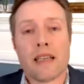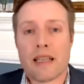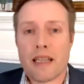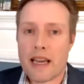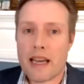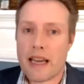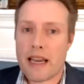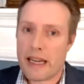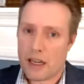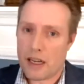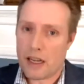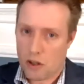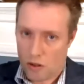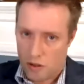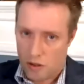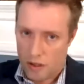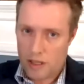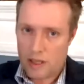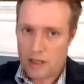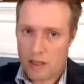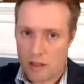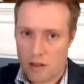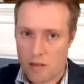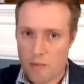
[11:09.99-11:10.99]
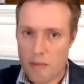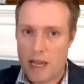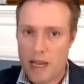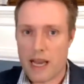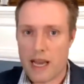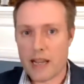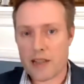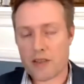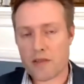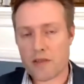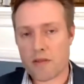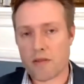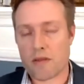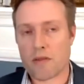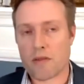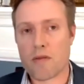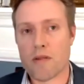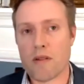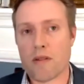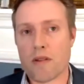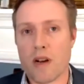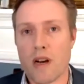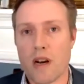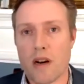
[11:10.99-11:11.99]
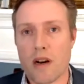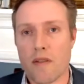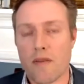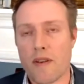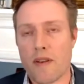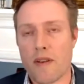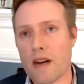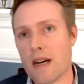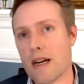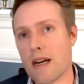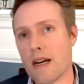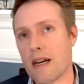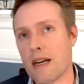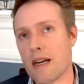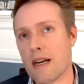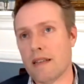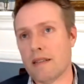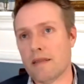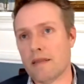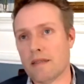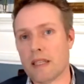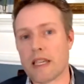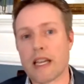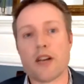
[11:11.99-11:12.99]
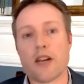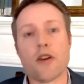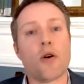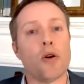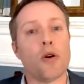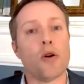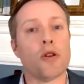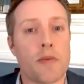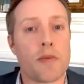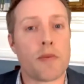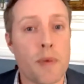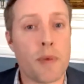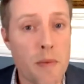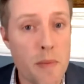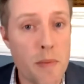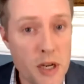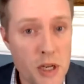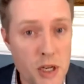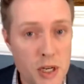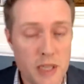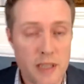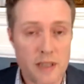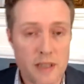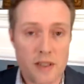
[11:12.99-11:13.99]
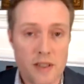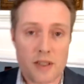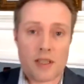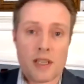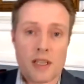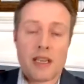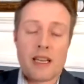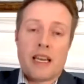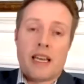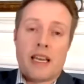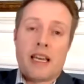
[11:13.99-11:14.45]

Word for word: a critical mass, quote unquote, of uh, landholder permissions.